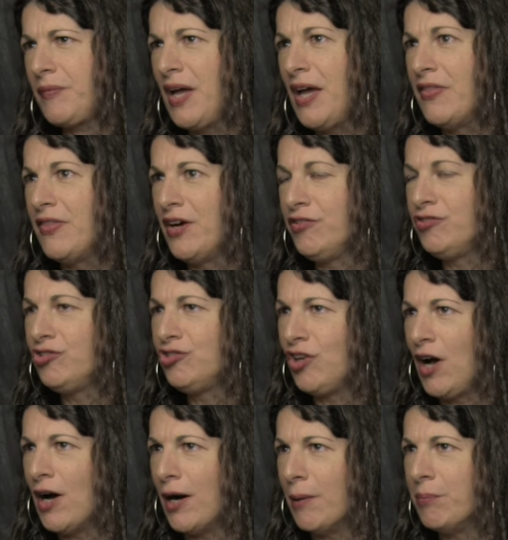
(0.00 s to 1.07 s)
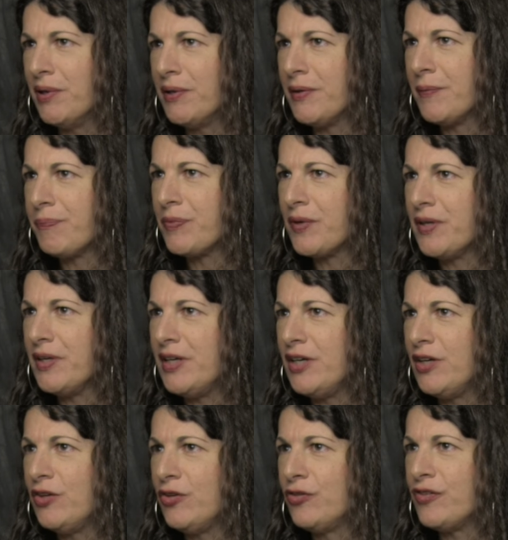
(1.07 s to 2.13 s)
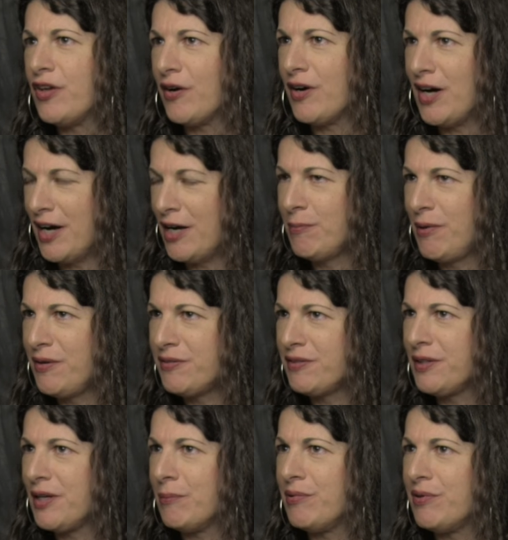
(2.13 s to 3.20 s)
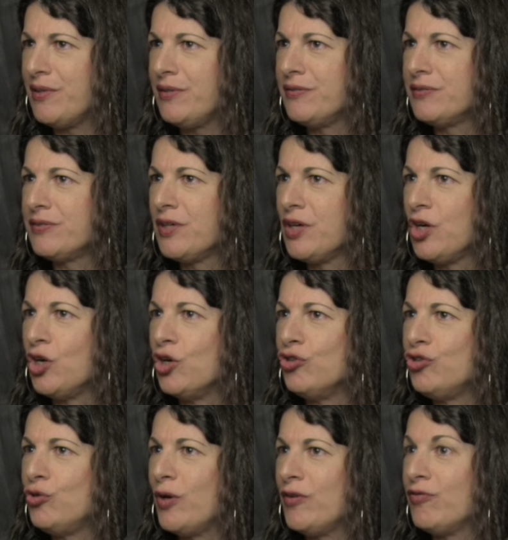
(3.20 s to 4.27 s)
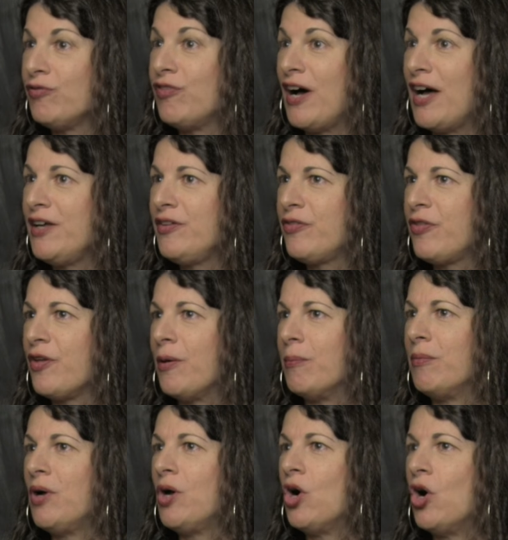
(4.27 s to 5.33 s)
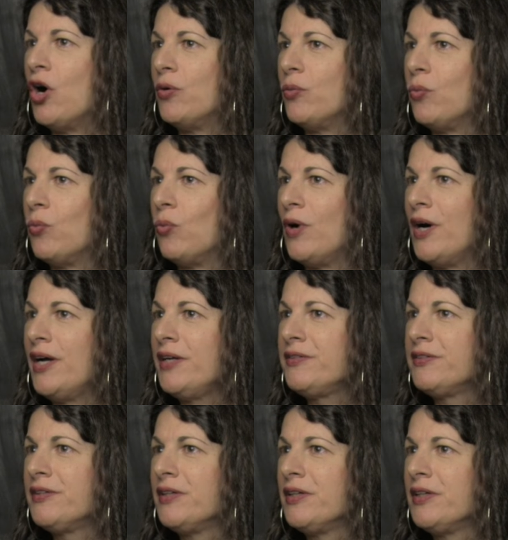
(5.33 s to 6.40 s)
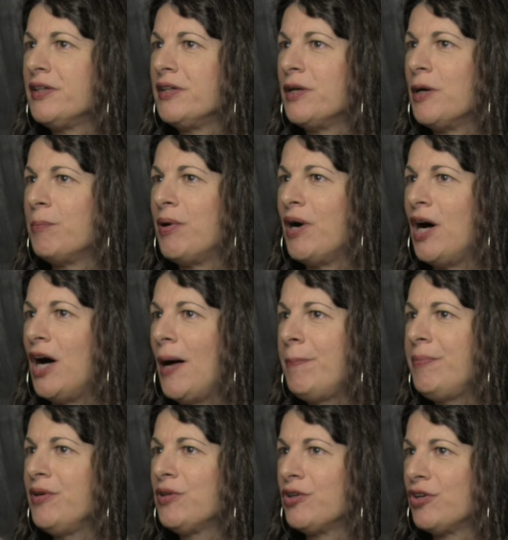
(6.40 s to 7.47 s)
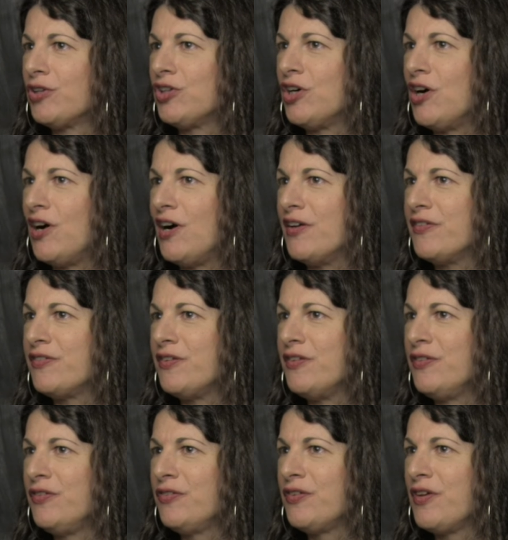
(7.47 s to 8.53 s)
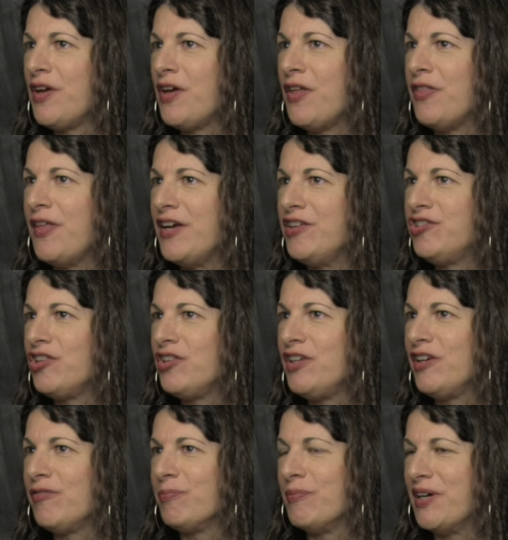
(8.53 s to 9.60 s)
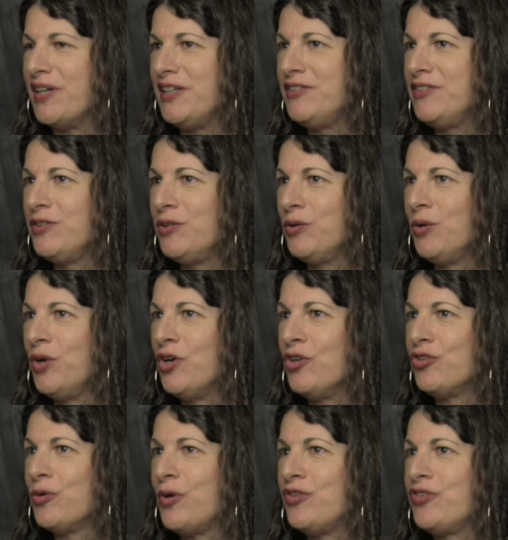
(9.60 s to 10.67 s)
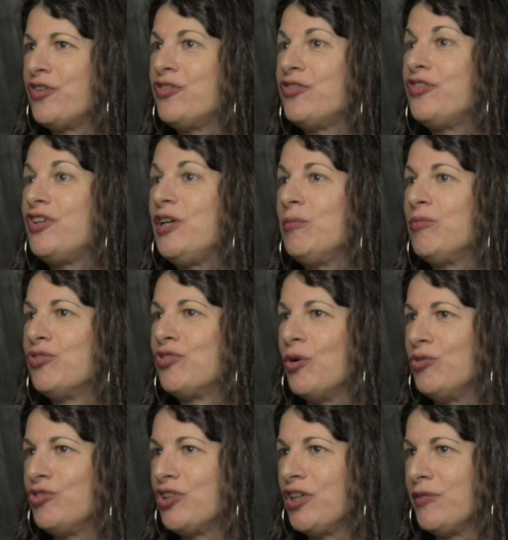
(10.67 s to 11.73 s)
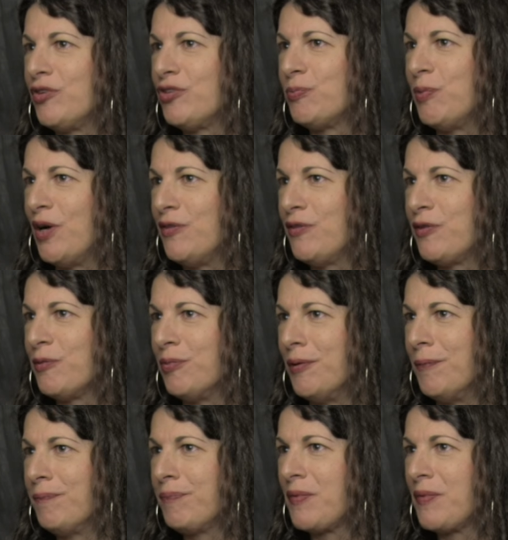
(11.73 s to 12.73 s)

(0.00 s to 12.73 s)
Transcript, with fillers: And their job is they're hired by celebrities to advise them on what popular causes they should give money to so as to seem socially responsible.